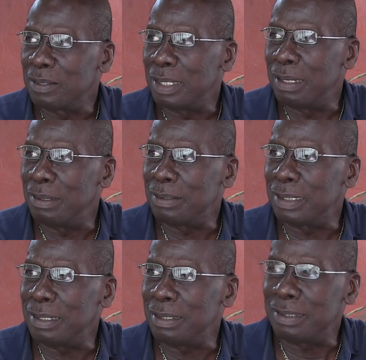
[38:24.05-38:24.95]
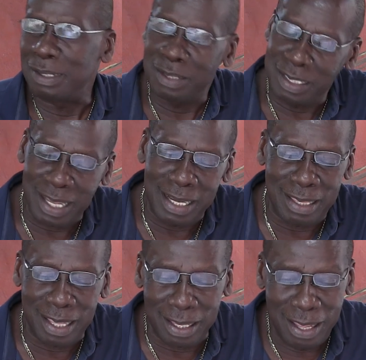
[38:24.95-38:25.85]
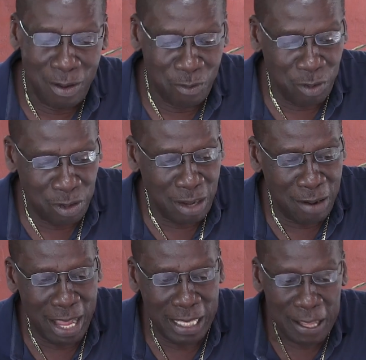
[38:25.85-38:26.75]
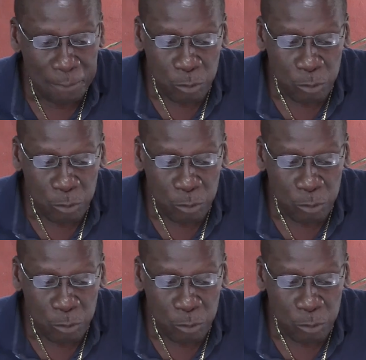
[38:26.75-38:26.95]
You know, it's this kind of thing. We were all right.